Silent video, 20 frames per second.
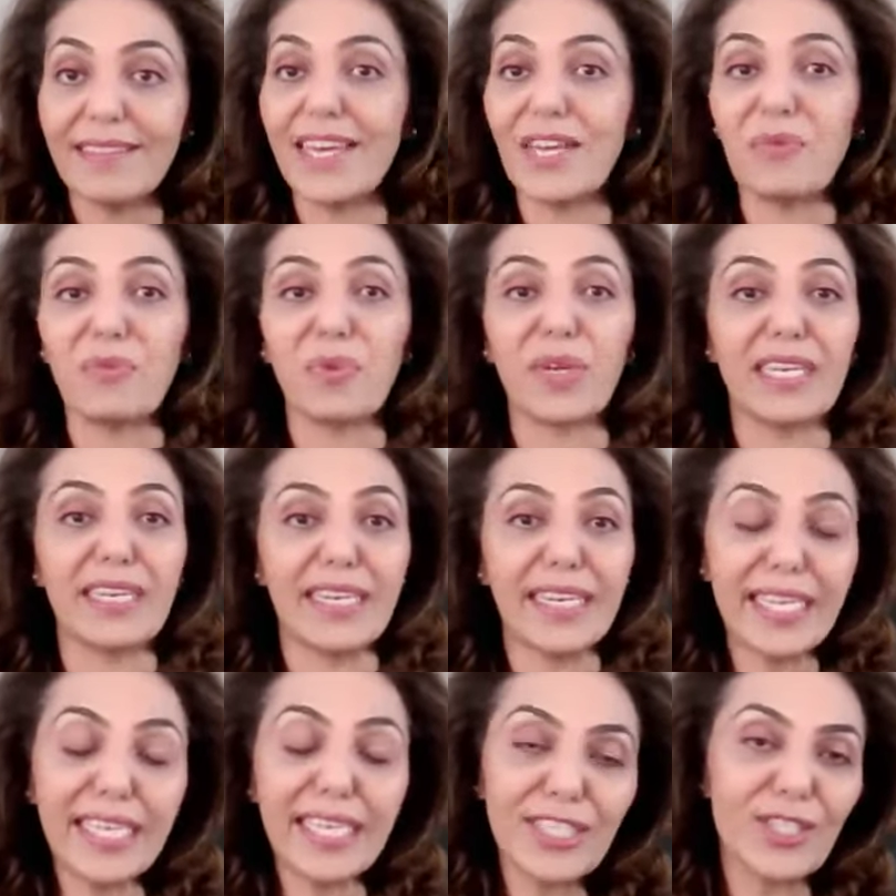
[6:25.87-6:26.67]
then we
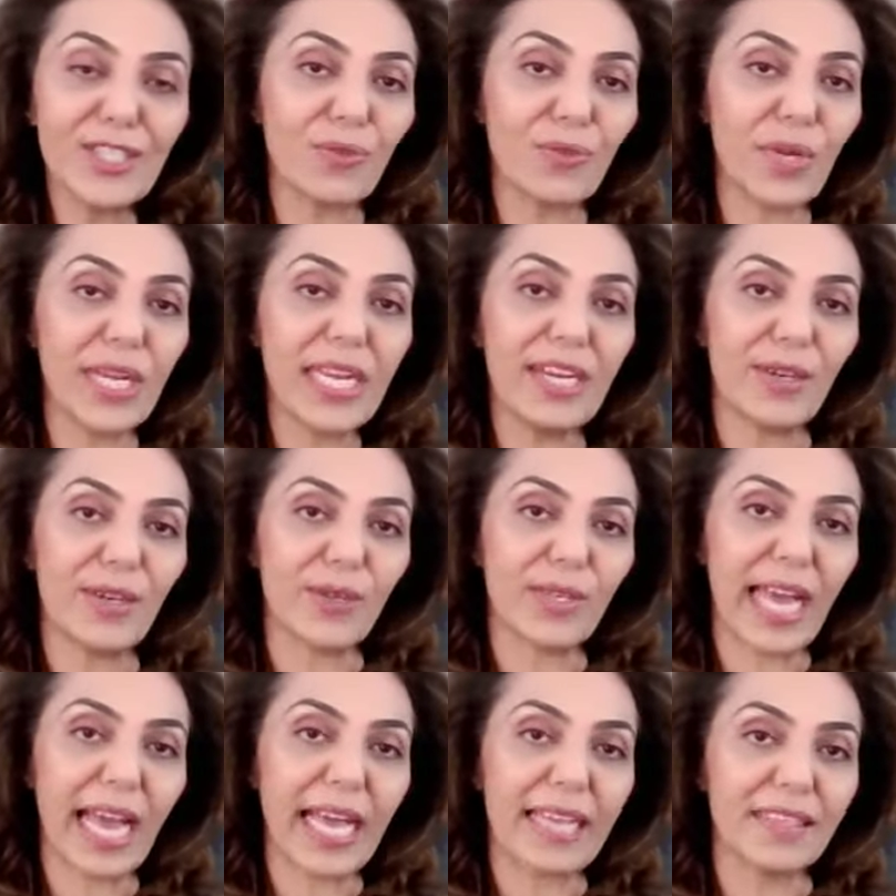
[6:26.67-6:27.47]
need to
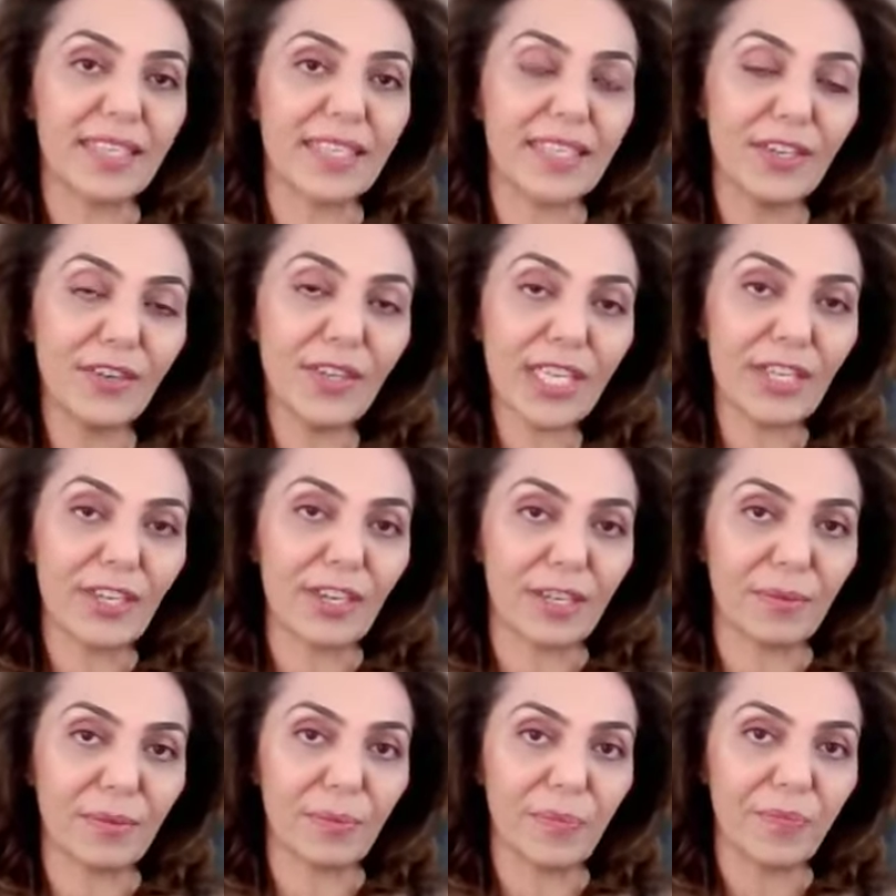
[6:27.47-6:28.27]
relook at the
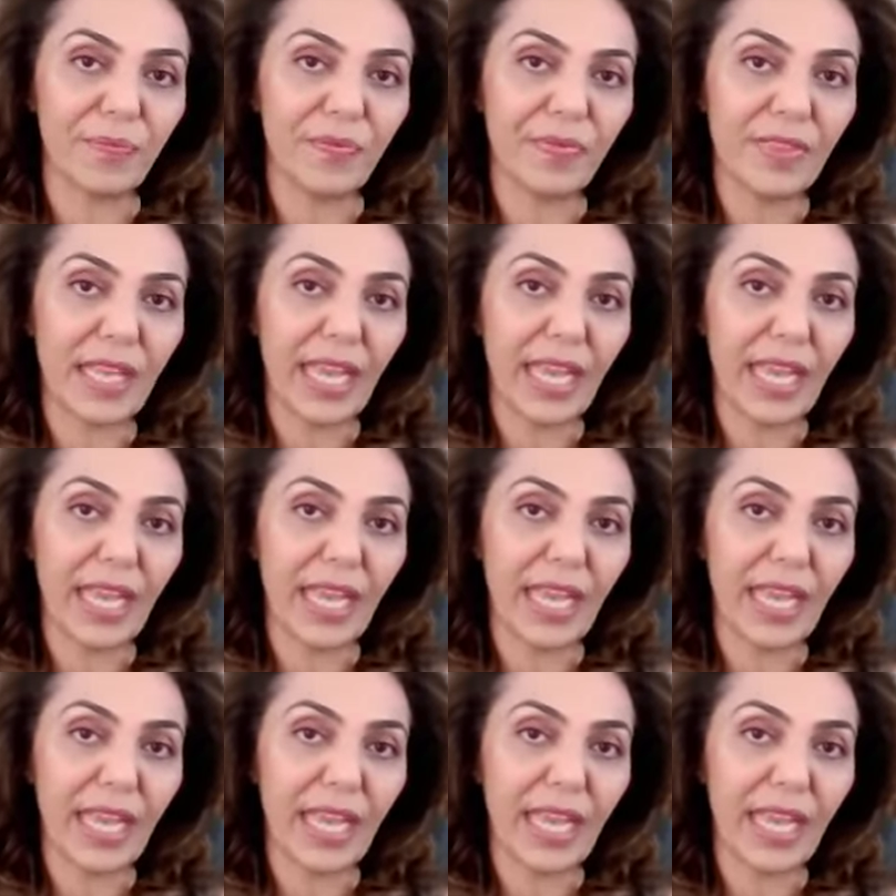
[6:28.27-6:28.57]
curriculum